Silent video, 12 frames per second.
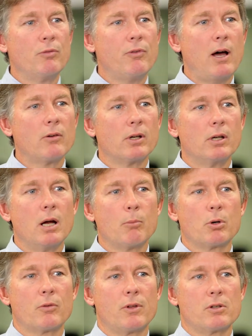found a
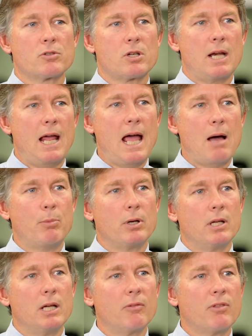number of things can happen
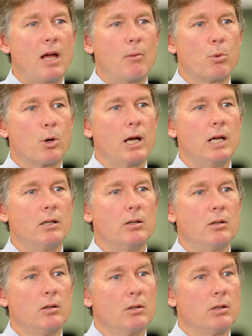if that brain
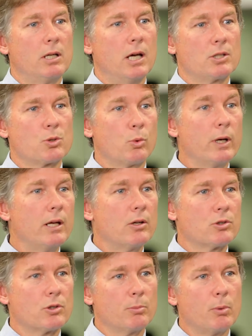gets
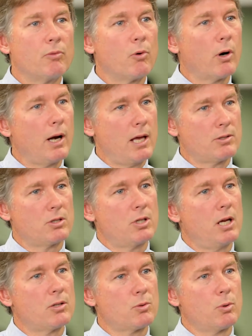re-injured before it has a
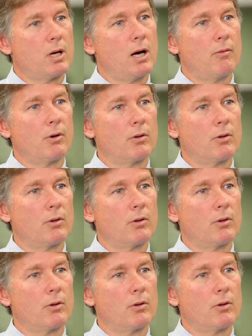chance to recover.